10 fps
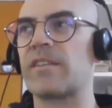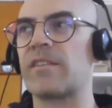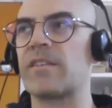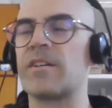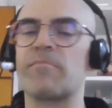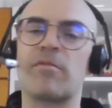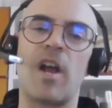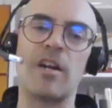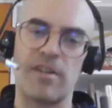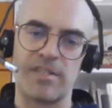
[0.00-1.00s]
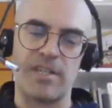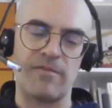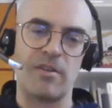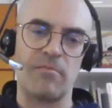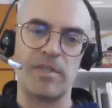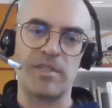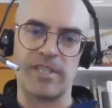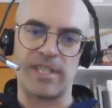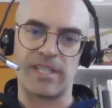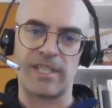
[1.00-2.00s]
the progress of their
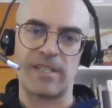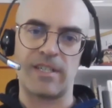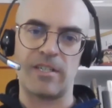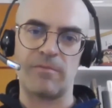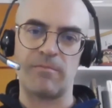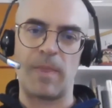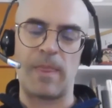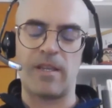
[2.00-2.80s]
building, um,